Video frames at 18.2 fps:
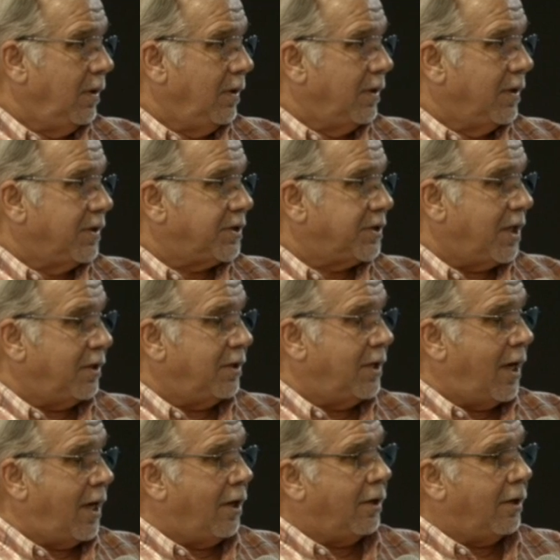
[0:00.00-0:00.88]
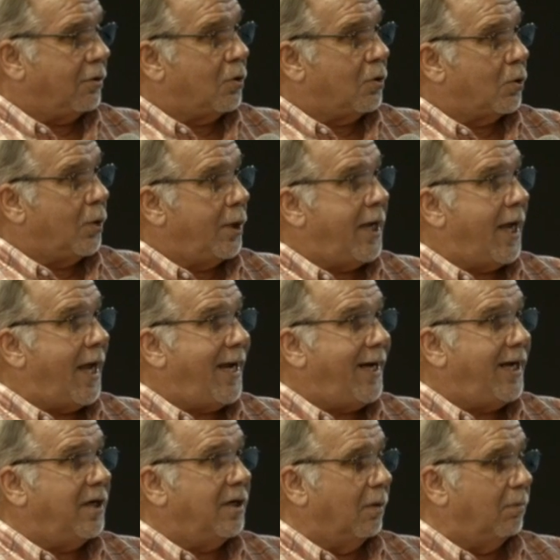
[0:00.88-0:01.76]
Sitting down and
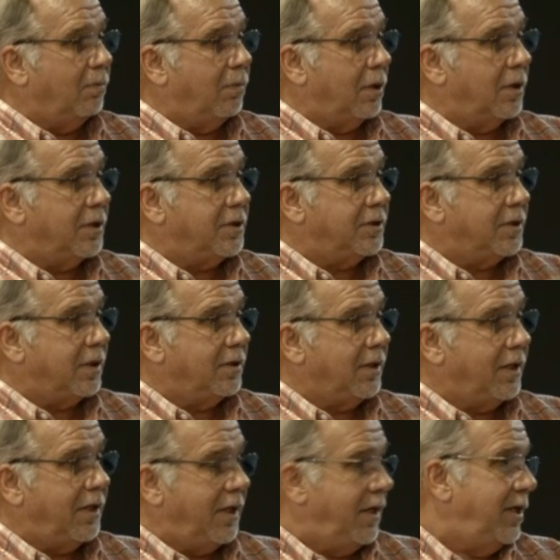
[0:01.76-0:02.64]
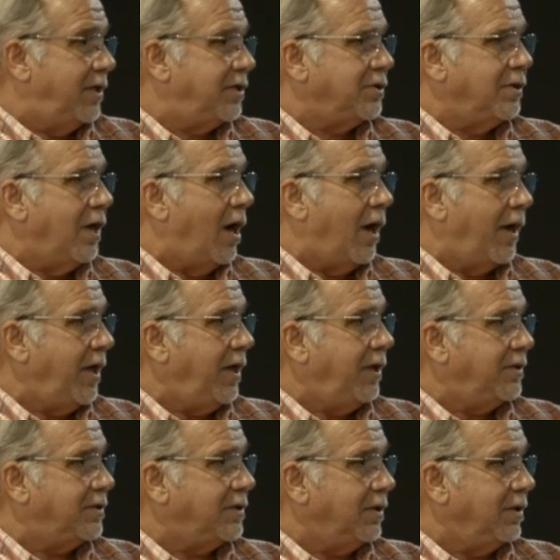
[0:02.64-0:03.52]
creating a budget is not
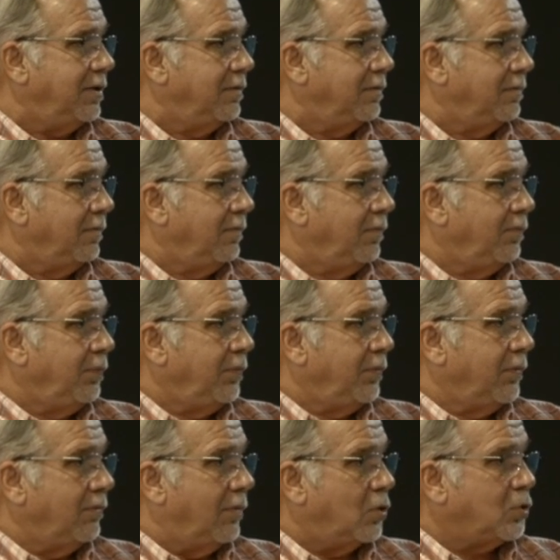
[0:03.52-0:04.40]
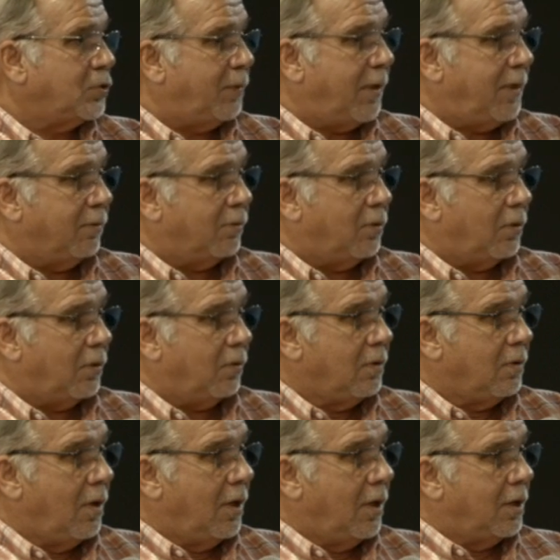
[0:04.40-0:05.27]
easy. Most people
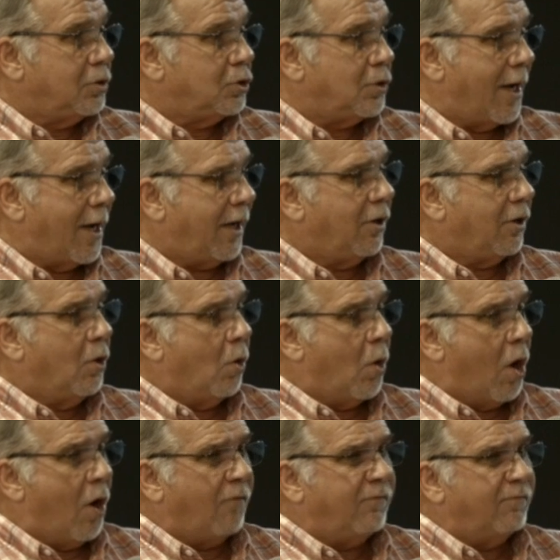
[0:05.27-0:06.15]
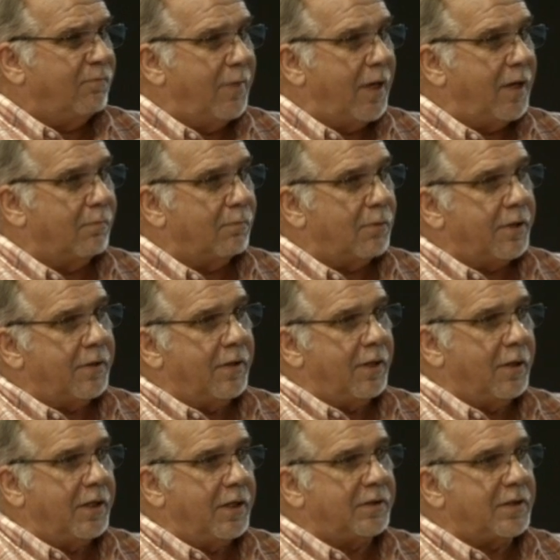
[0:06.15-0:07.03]
try to go off memory.
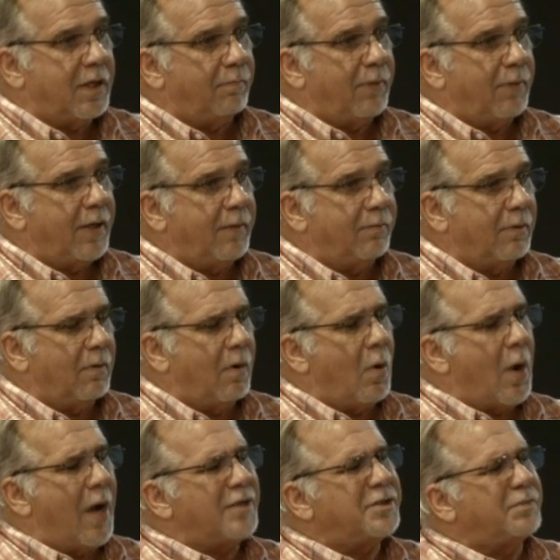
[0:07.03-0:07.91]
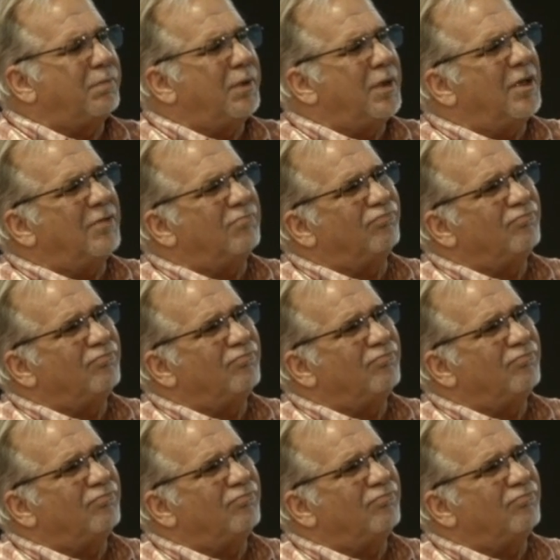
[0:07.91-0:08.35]
They'll get that paper, I spent,